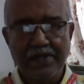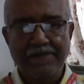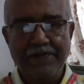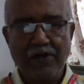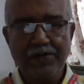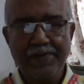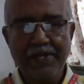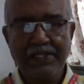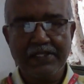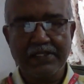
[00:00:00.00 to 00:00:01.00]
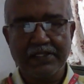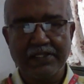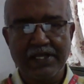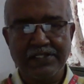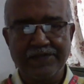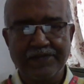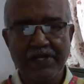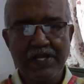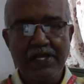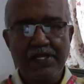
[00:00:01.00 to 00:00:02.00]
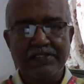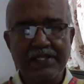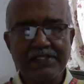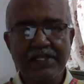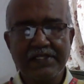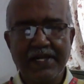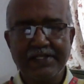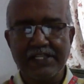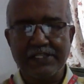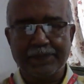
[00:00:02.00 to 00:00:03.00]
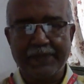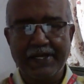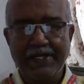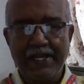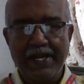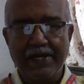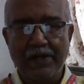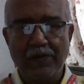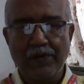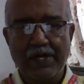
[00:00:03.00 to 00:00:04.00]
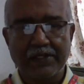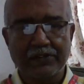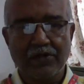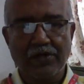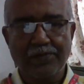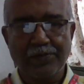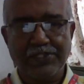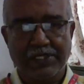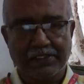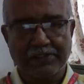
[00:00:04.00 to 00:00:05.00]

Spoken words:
Where automatic gear shift, sensors detect the speed and load and throttle position.